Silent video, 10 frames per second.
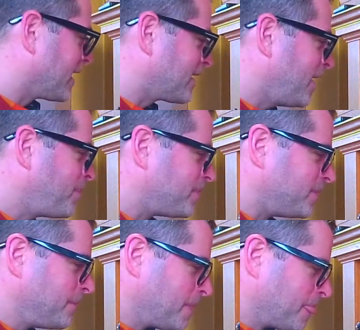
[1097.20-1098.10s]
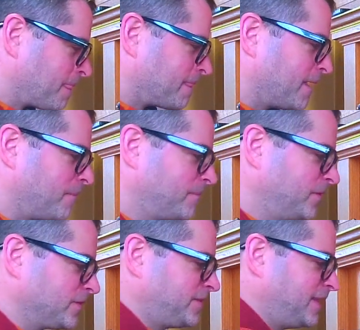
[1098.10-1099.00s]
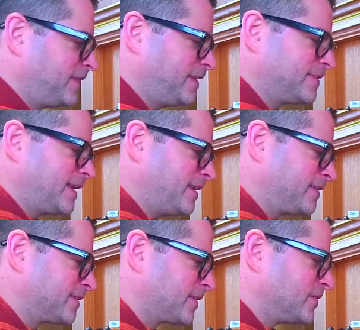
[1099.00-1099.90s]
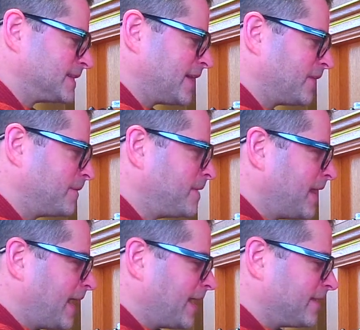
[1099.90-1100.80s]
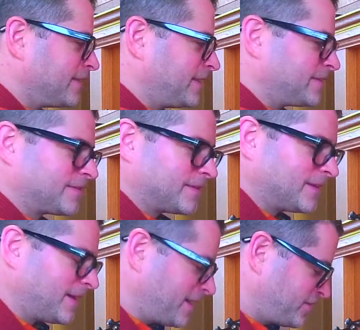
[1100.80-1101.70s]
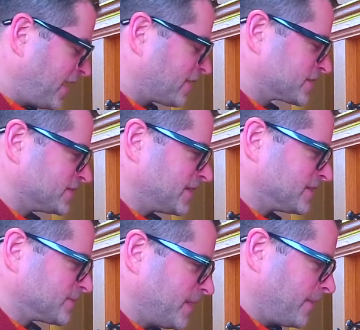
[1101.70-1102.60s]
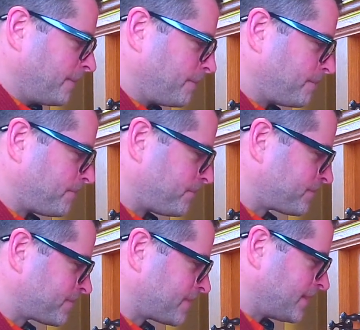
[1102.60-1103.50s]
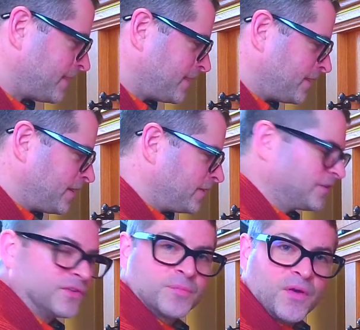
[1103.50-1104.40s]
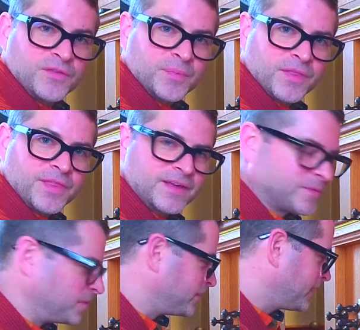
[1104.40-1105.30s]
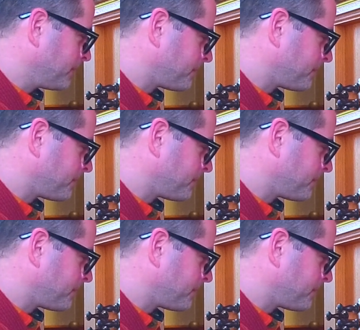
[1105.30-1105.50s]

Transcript: couple them, you'll see these keys go down, and these trackers go down as well. So there's multiple things moving.